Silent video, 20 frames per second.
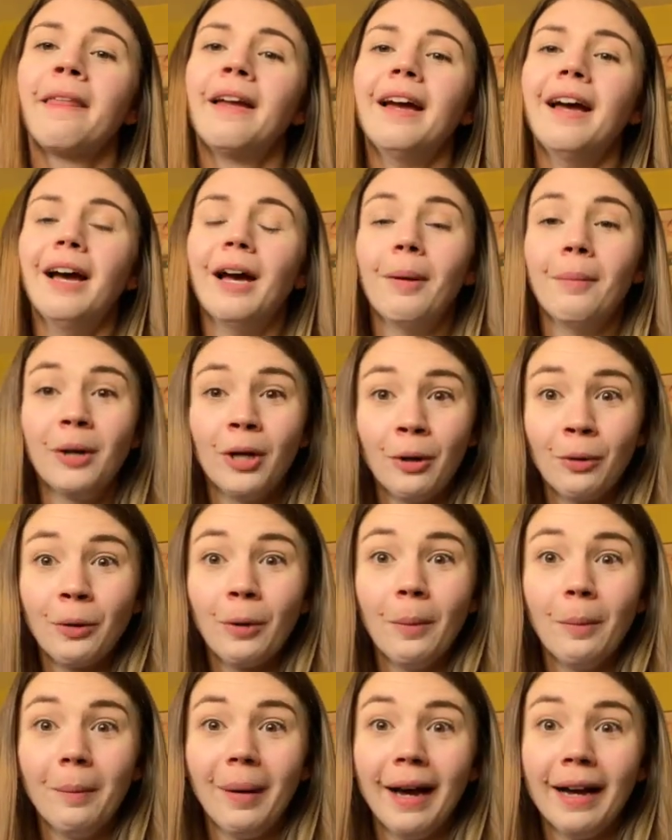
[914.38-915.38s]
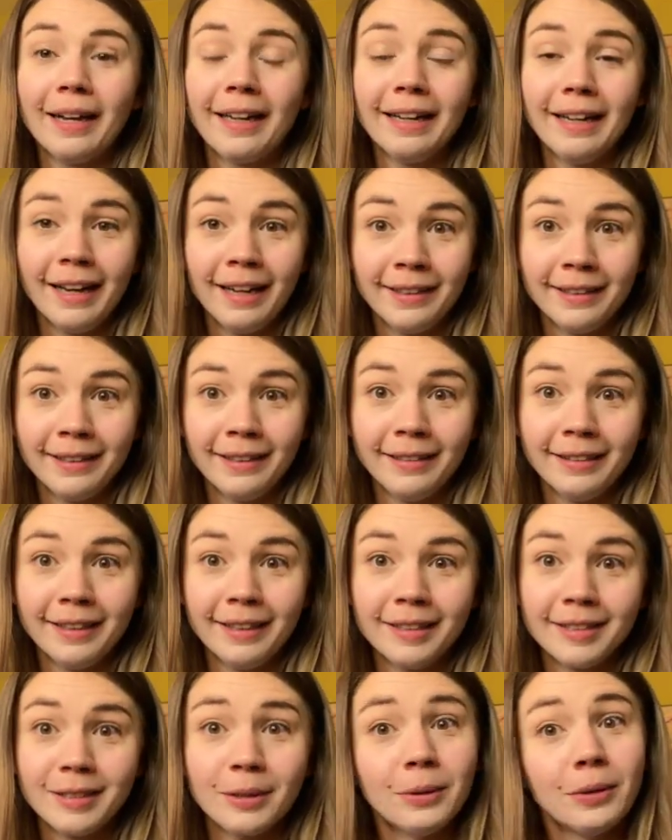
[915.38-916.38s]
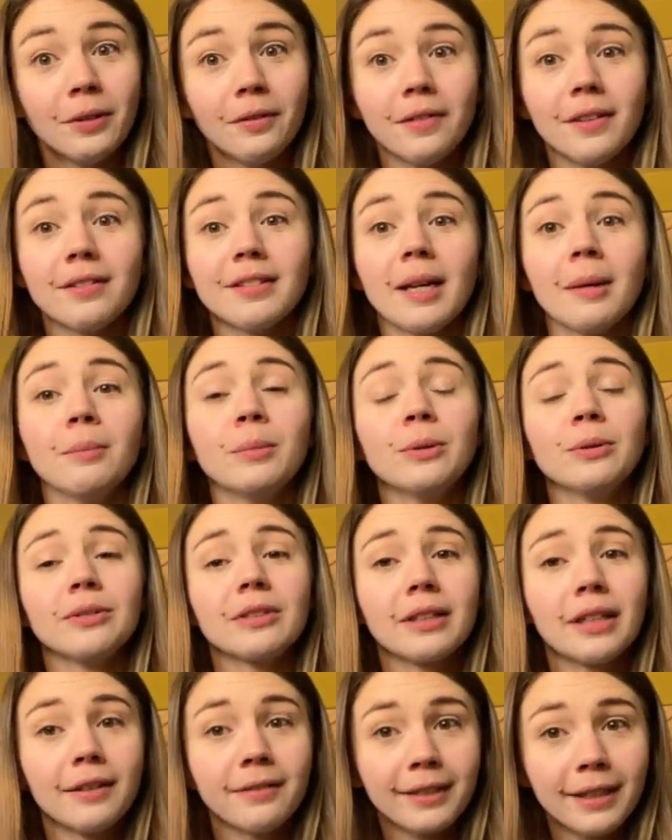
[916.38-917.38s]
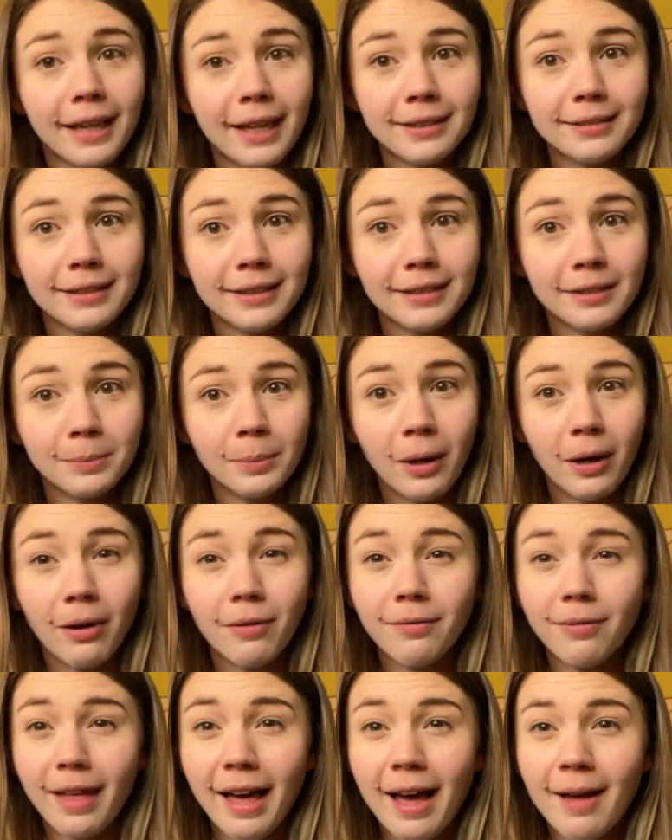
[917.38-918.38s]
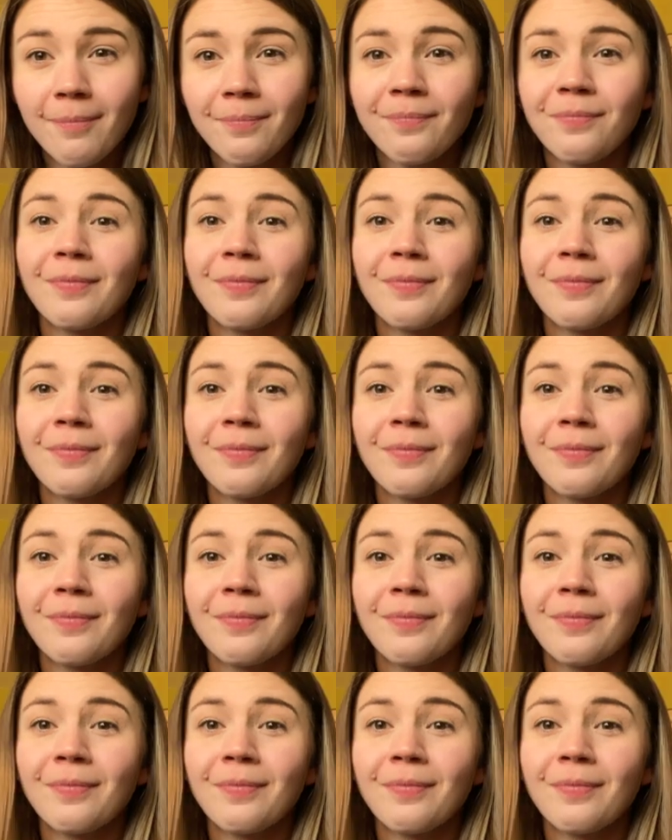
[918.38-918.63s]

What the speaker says: And I'll come back and analyse all of the samples that I've collected as part of that.